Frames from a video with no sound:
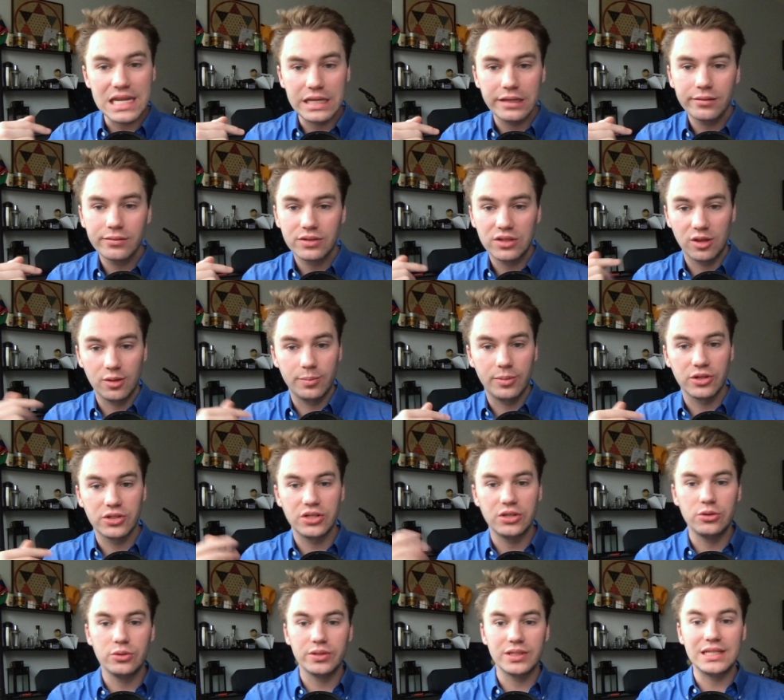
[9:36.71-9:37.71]
so the person
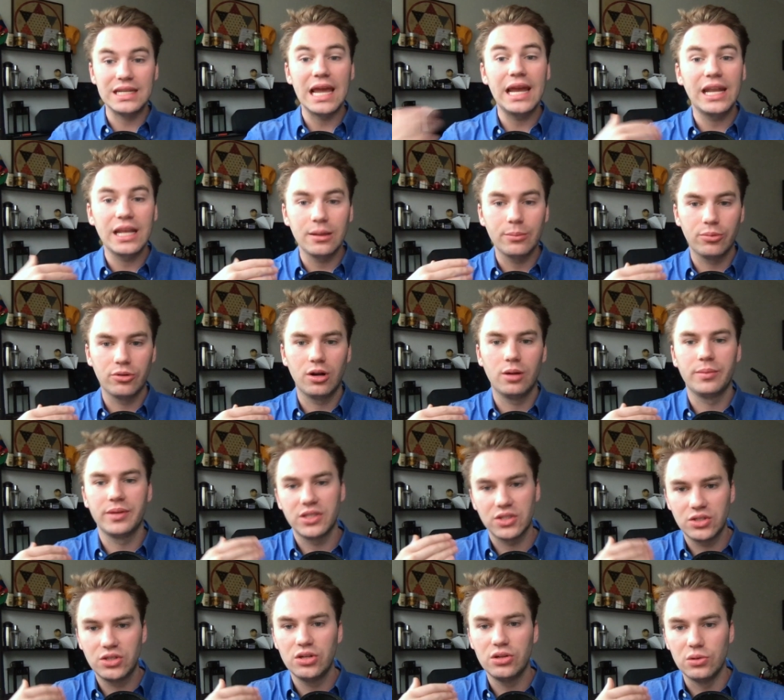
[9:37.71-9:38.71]
who's getting
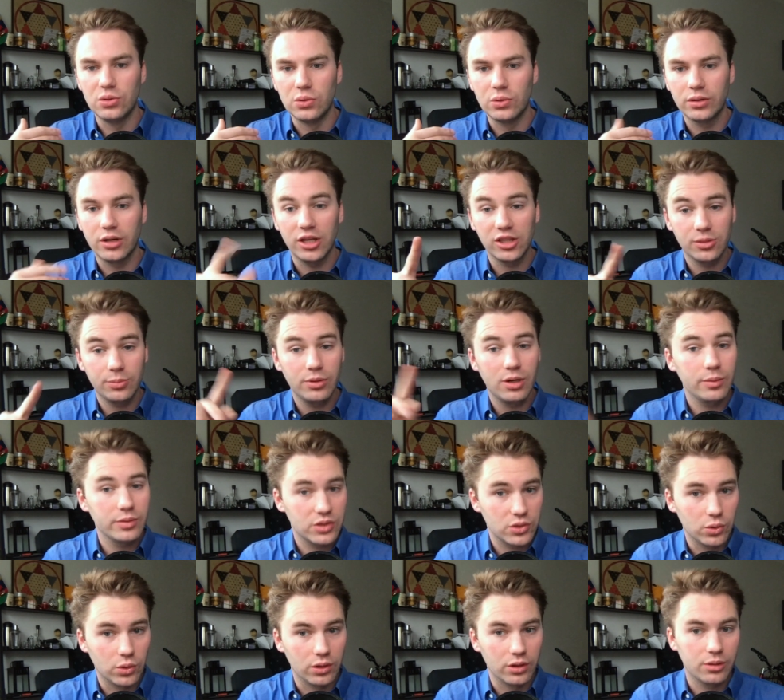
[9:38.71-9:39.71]
promised to, not the
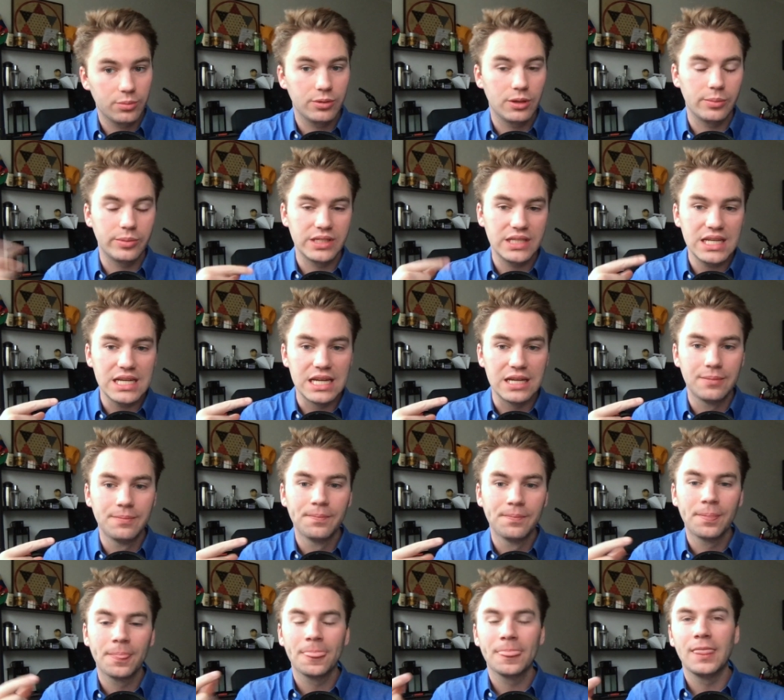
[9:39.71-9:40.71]
promisor, the promisee,
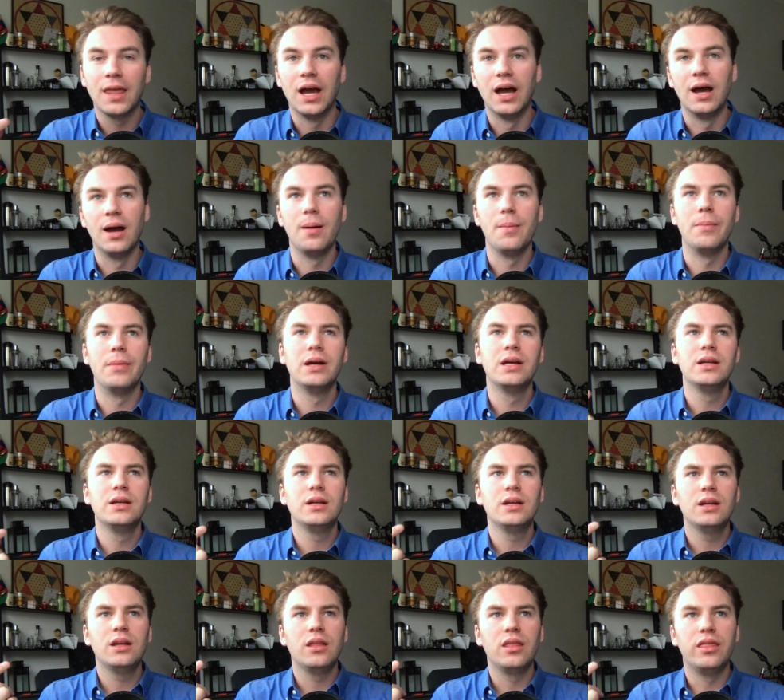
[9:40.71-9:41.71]

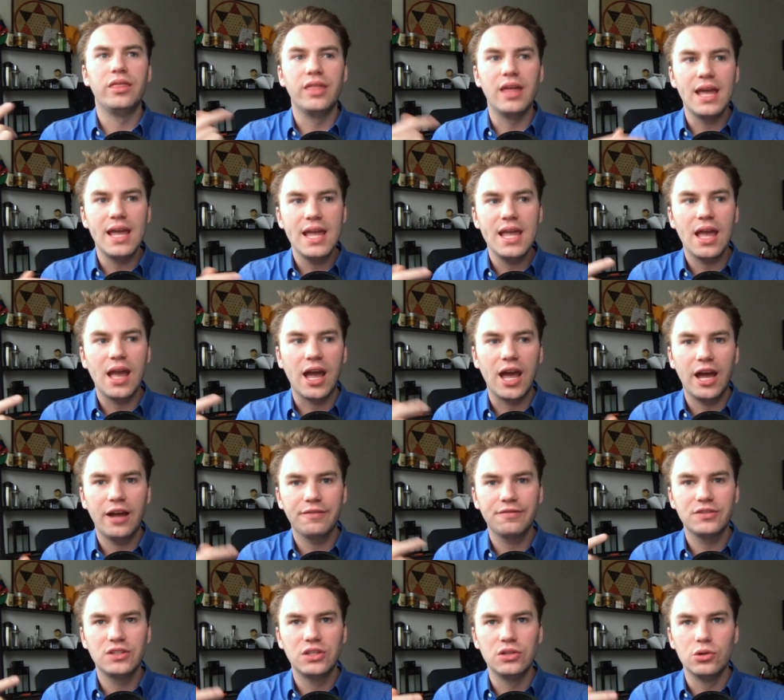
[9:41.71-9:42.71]
they
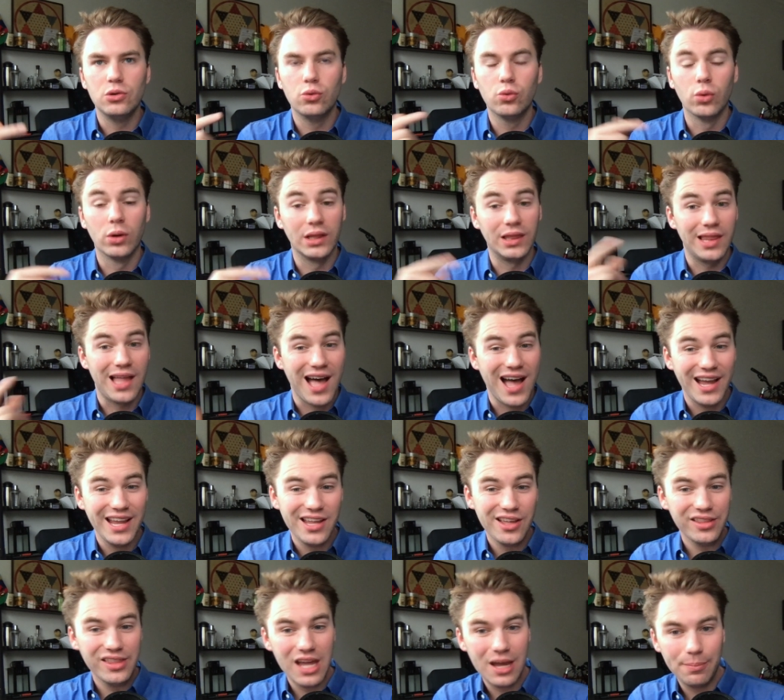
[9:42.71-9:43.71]
have to rely
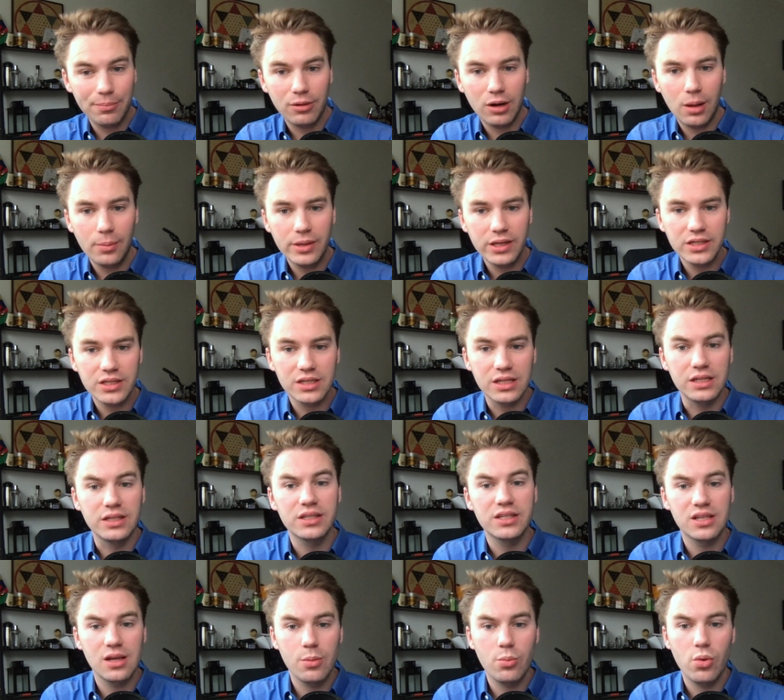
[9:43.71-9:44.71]
on that promise in
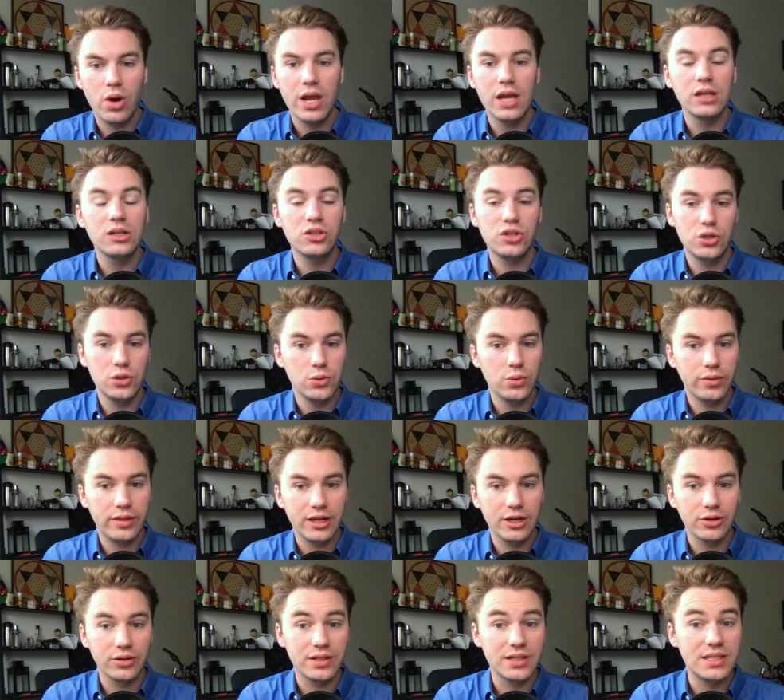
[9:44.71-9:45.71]
some way to
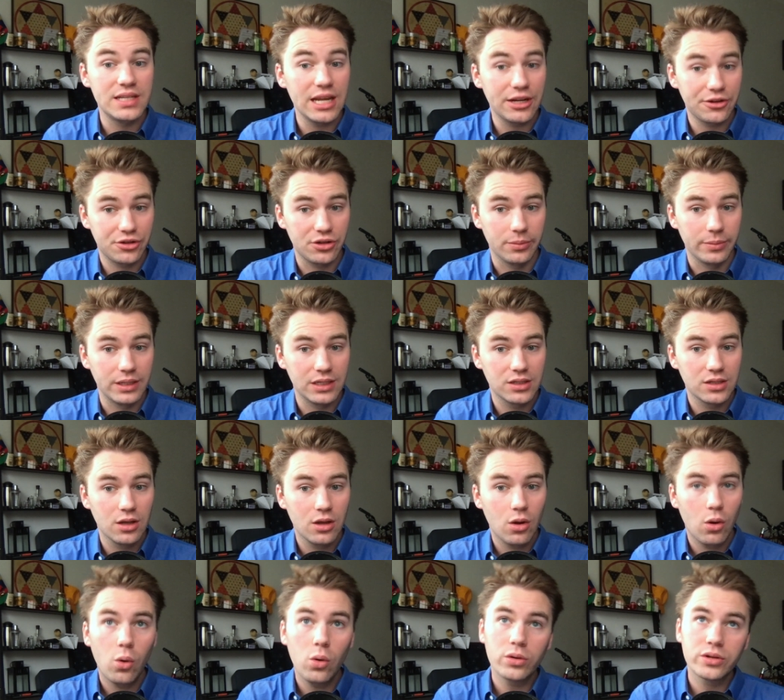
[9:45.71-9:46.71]
their detriment
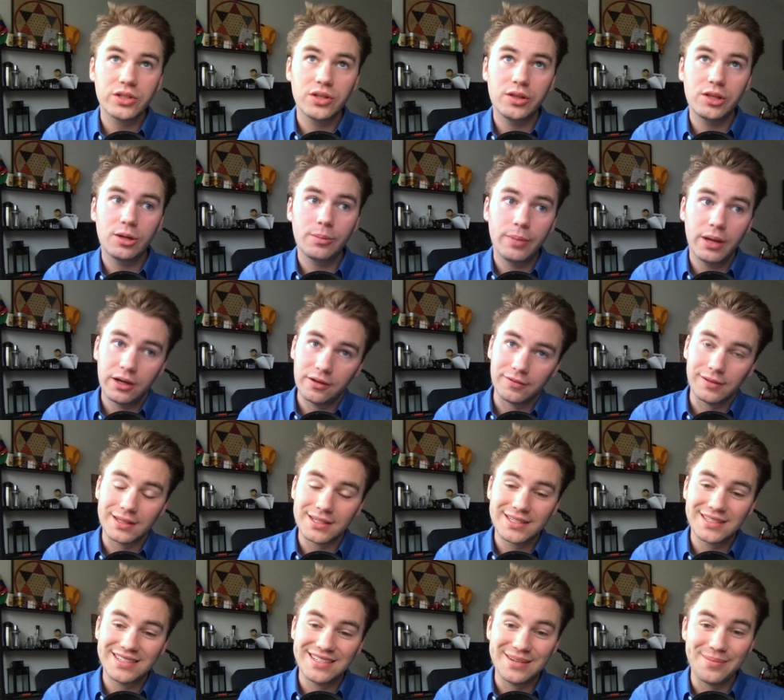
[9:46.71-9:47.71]
or to their
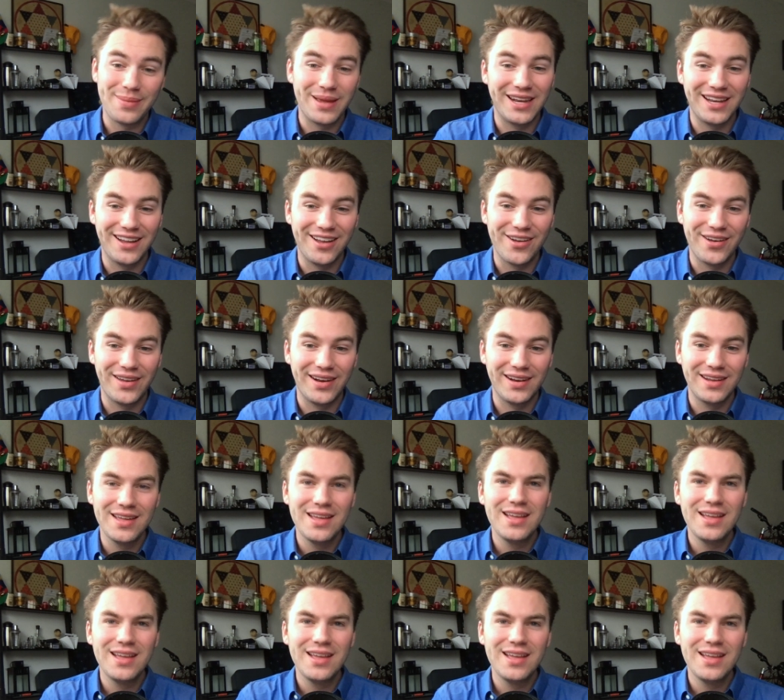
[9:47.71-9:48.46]
benefit, depending on